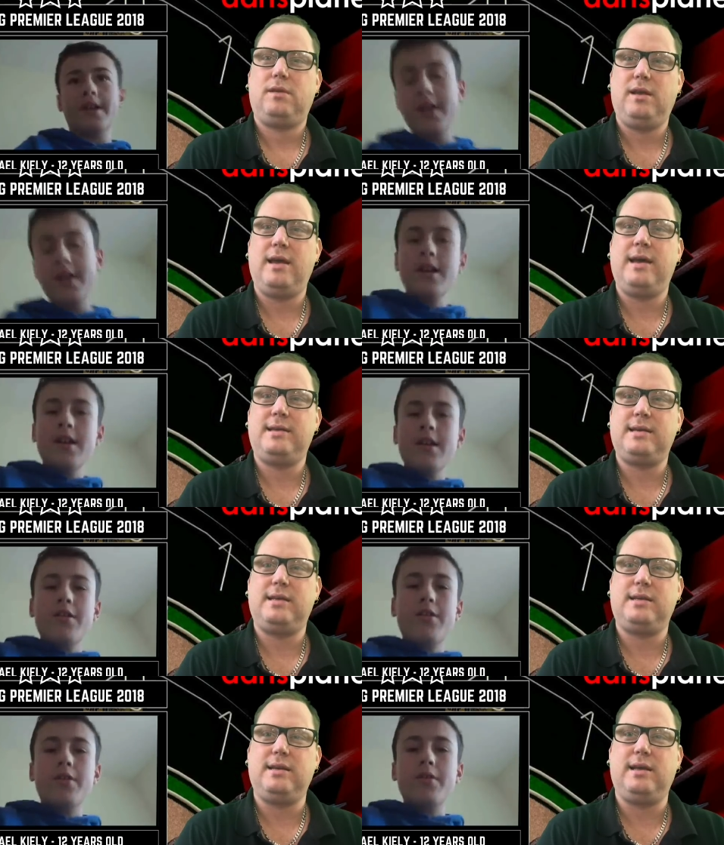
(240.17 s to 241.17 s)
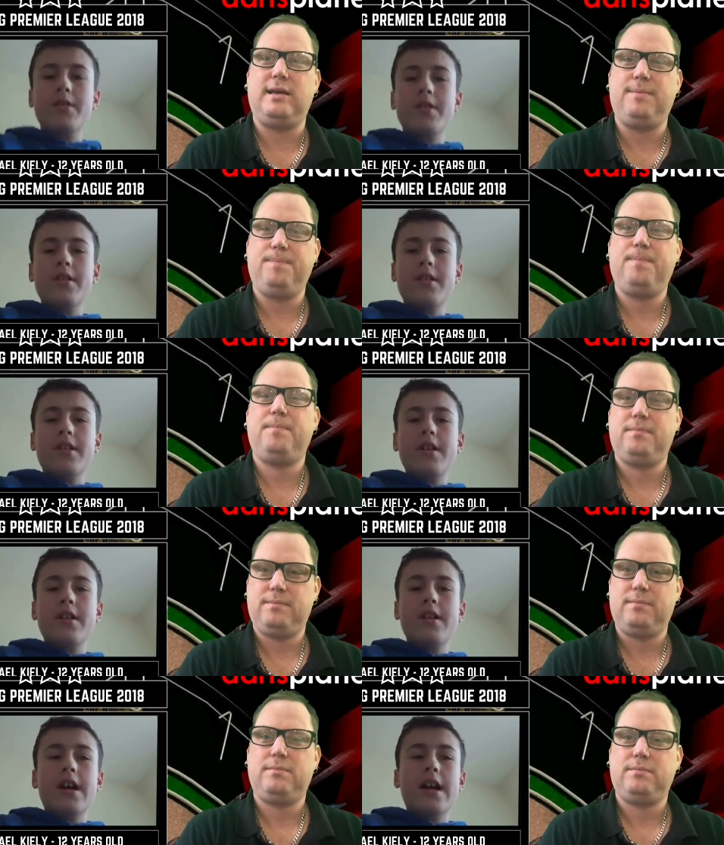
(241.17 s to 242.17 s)
Speaker 1: year.
Speaker 2: Yeah, he did, didn't he?
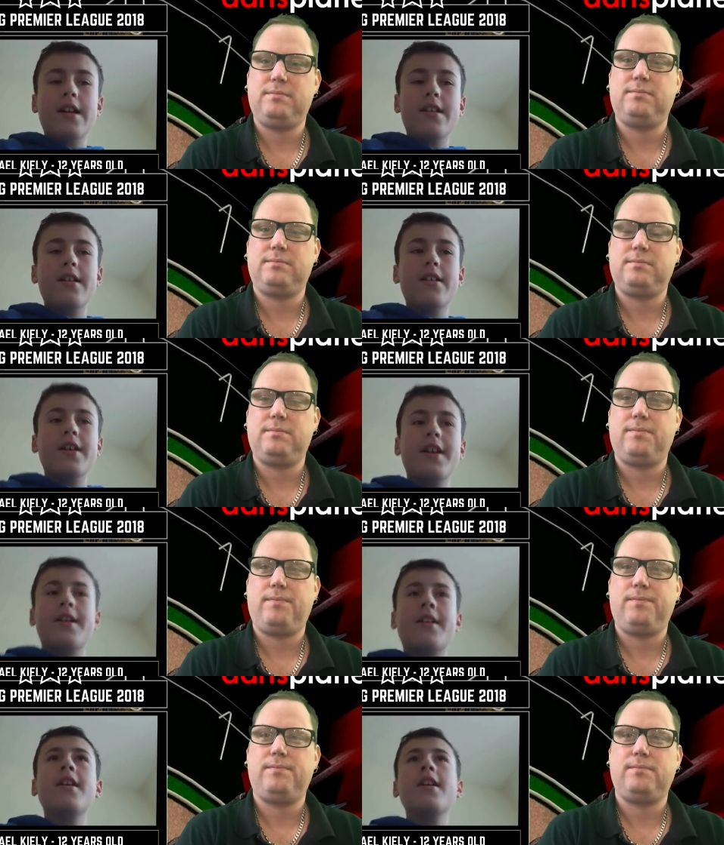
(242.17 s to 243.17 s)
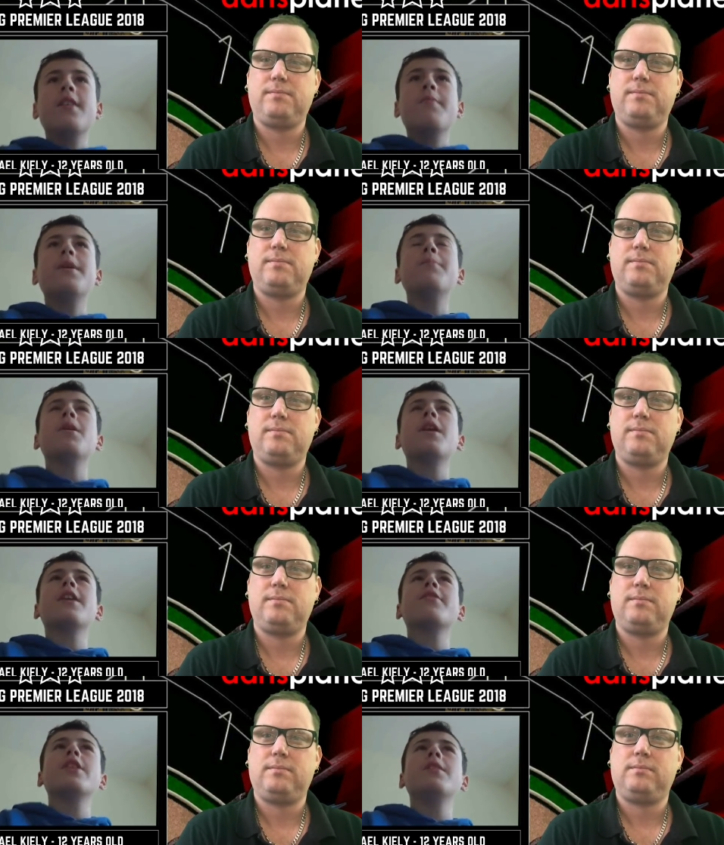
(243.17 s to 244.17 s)
Speaker 1: And, like, people
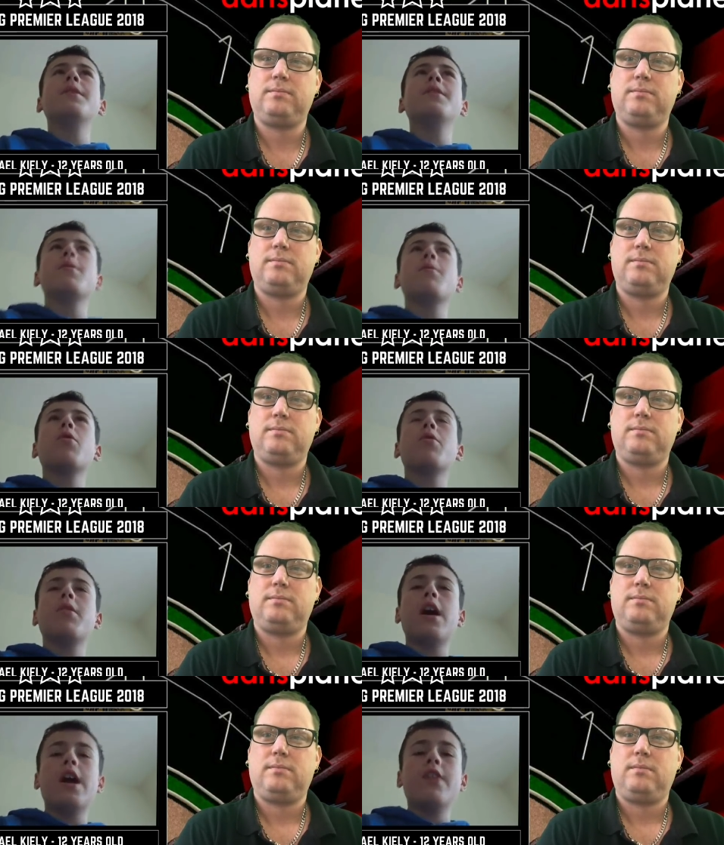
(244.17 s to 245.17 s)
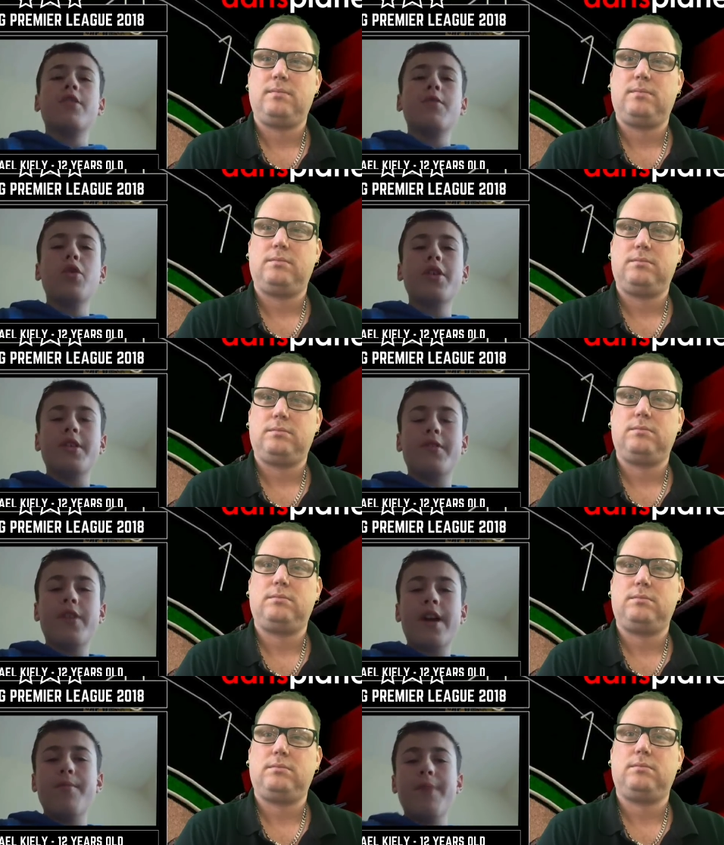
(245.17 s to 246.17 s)
aren't really being rewarded
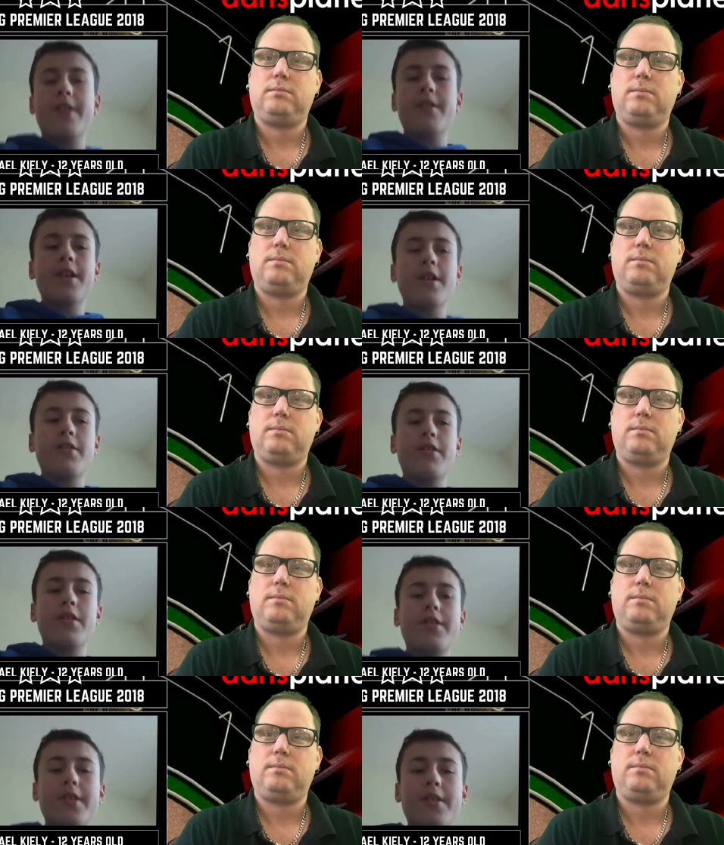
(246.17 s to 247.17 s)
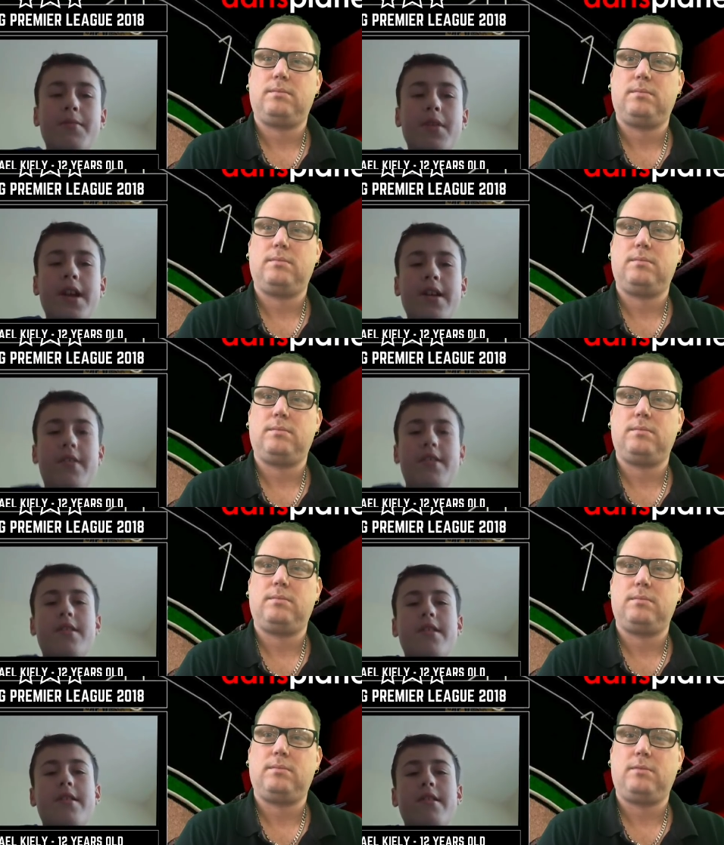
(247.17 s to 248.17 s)
for having better years than certain
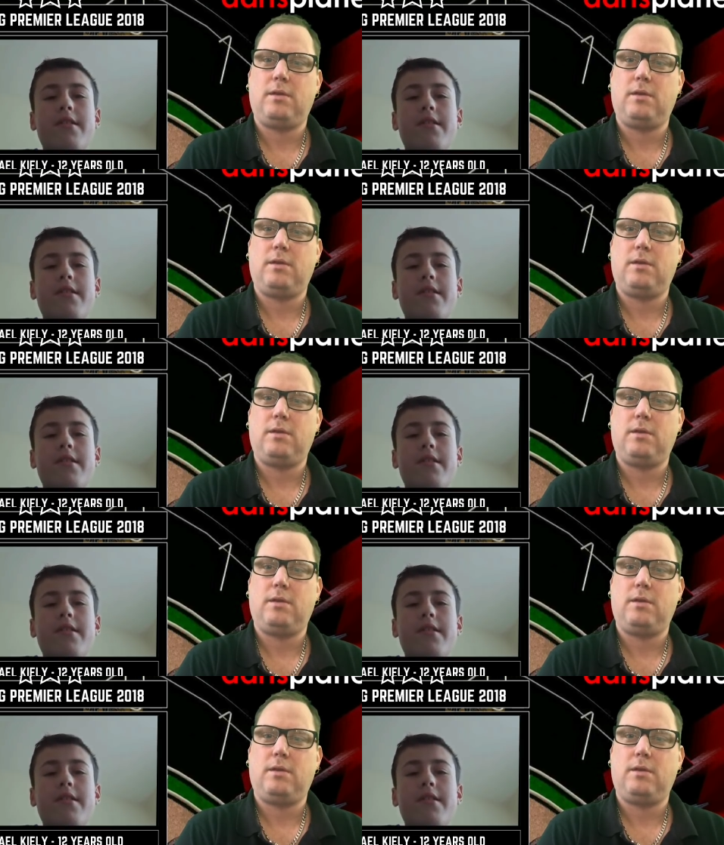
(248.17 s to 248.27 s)
players.